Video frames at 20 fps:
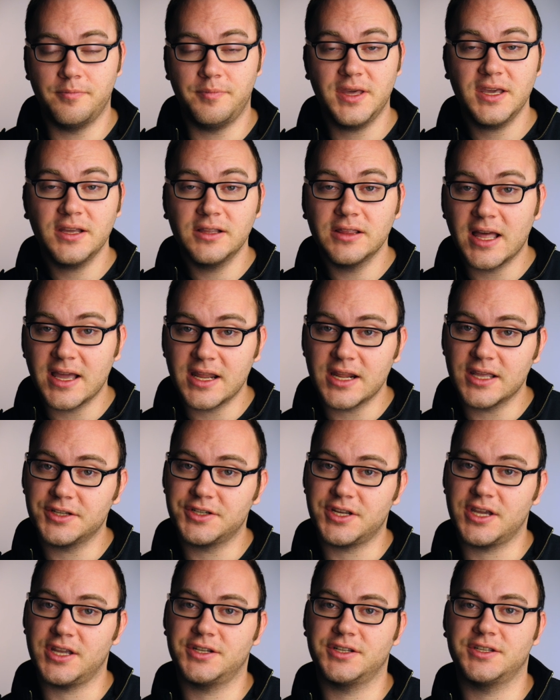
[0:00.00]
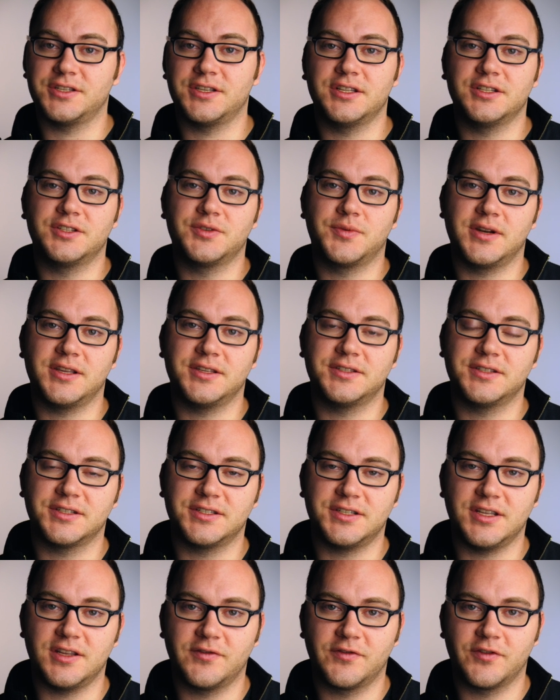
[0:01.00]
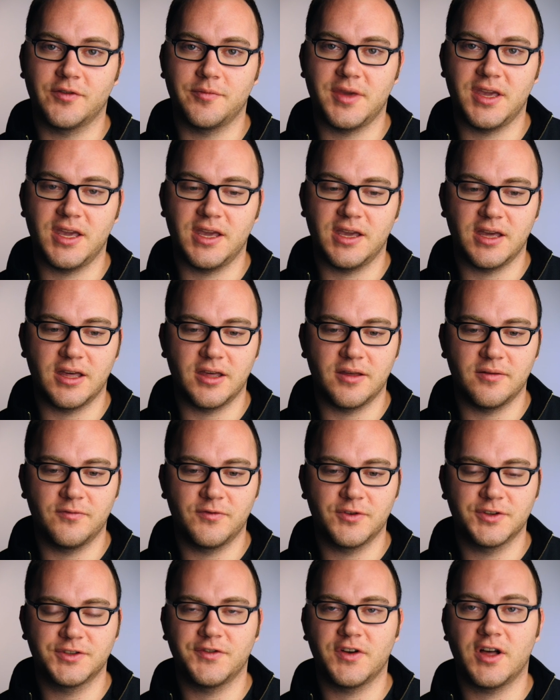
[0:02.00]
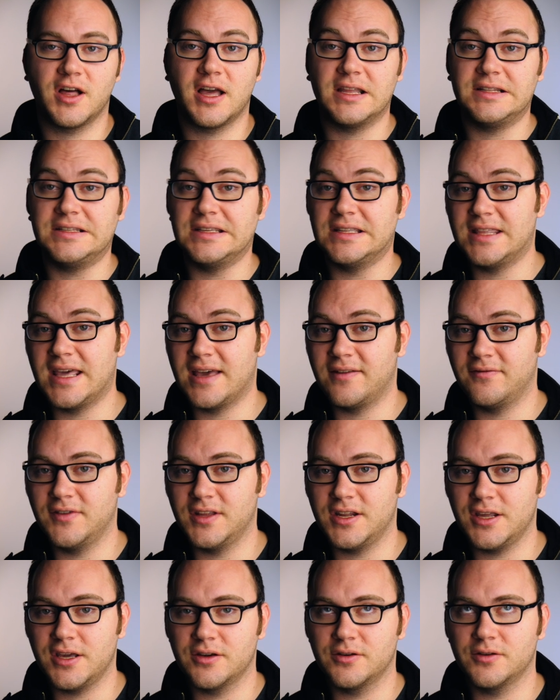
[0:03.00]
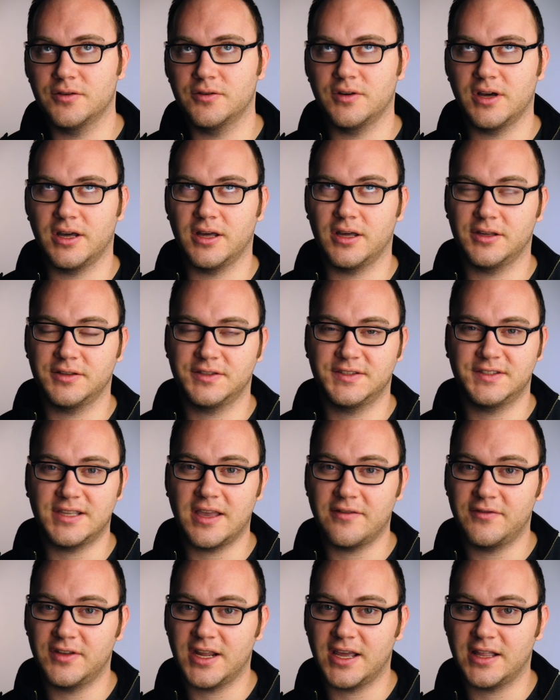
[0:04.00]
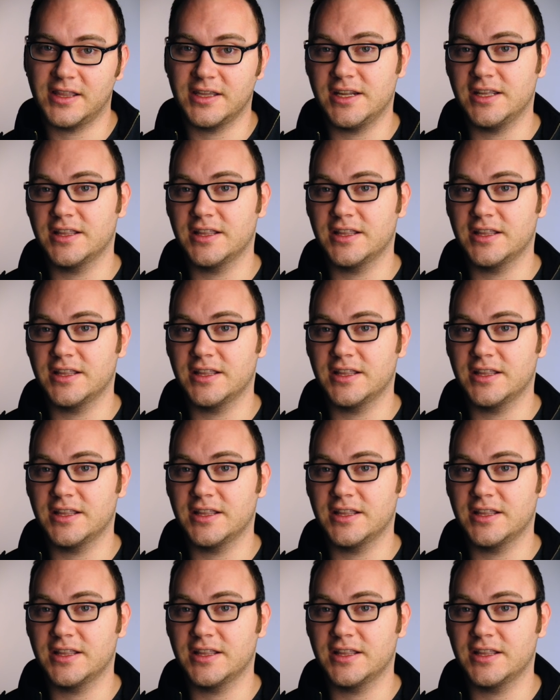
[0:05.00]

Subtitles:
Big lighting changes in 2016 for me. First of all, I did that video, 7 LED